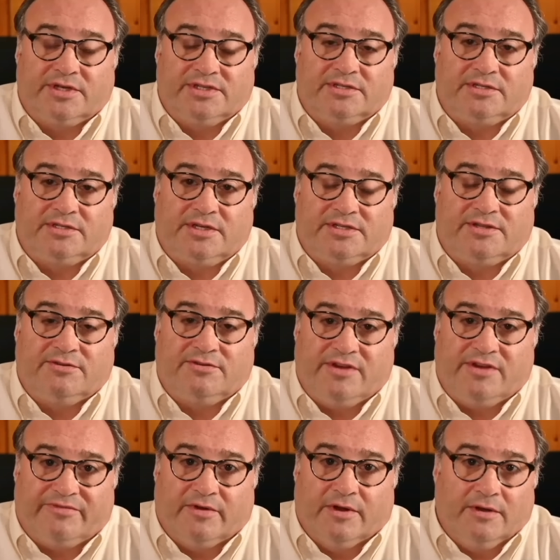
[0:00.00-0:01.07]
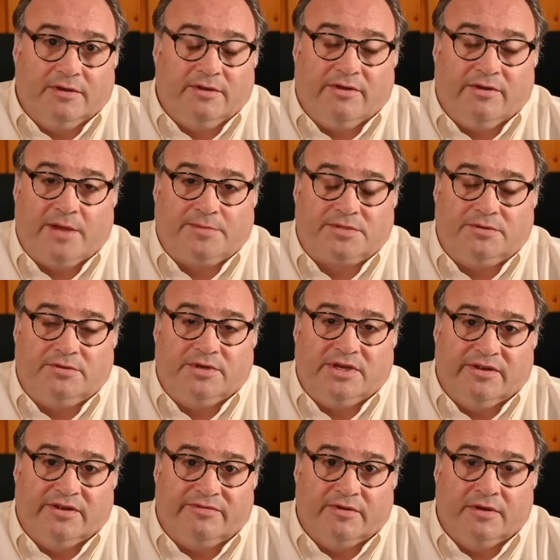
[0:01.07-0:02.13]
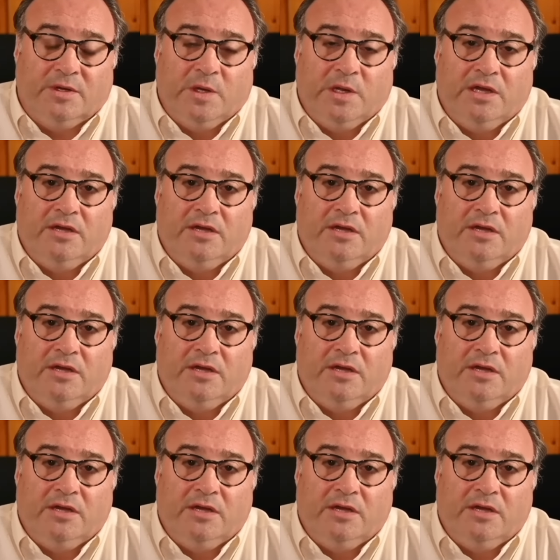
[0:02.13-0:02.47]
Because because they're different. They're absolutely different.